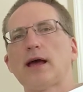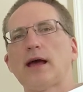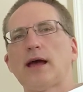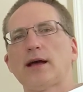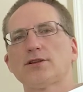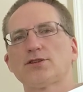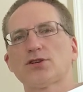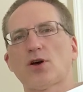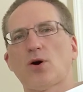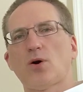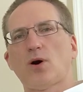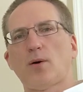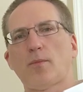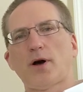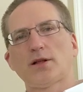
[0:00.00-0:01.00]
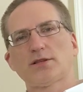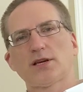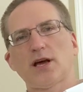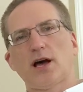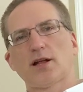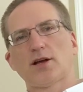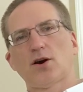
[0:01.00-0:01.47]
and so
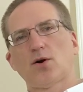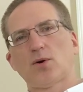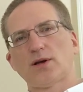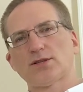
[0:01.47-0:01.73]
Amontillado